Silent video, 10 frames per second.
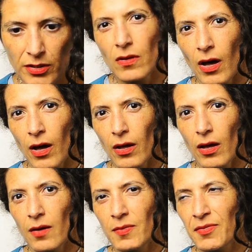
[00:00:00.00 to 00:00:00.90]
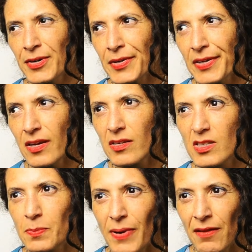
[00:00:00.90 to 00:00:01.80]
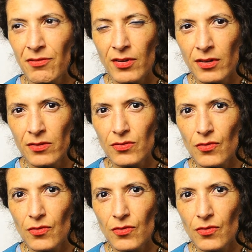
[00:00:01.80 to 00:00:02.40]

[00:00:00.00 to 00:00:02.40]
I have a very expanded